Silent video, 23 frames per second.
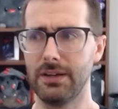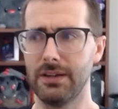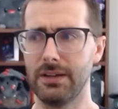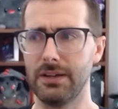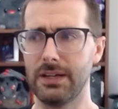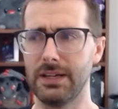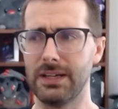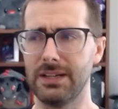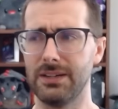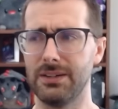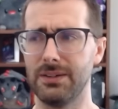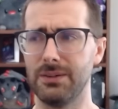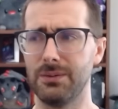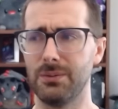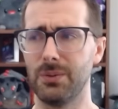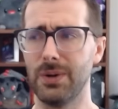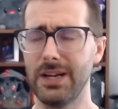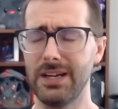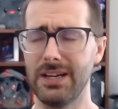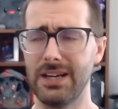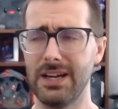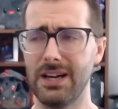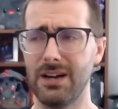And
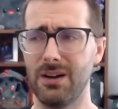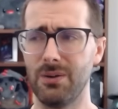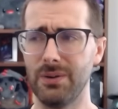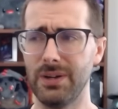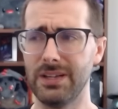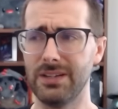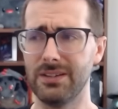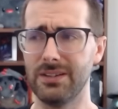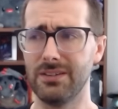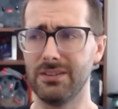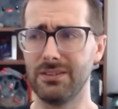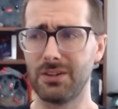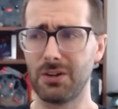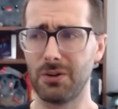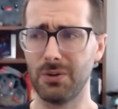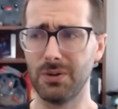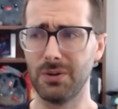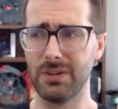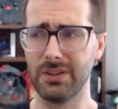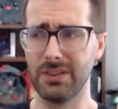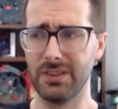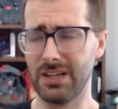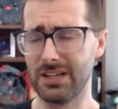right now, in
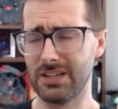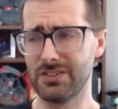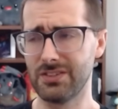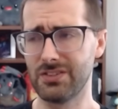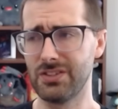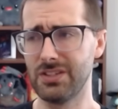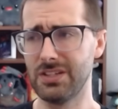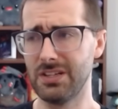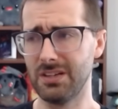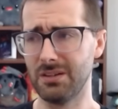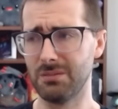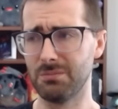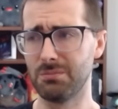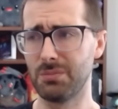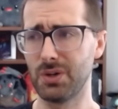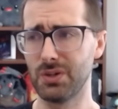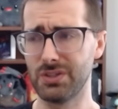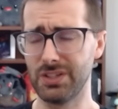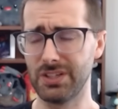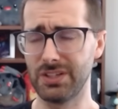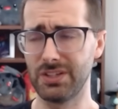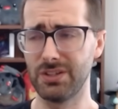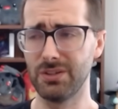current Legacy in
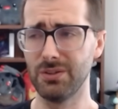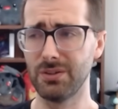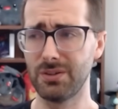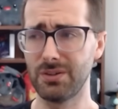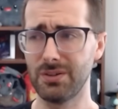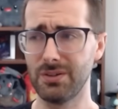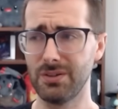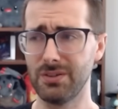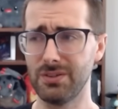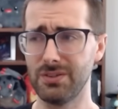particular,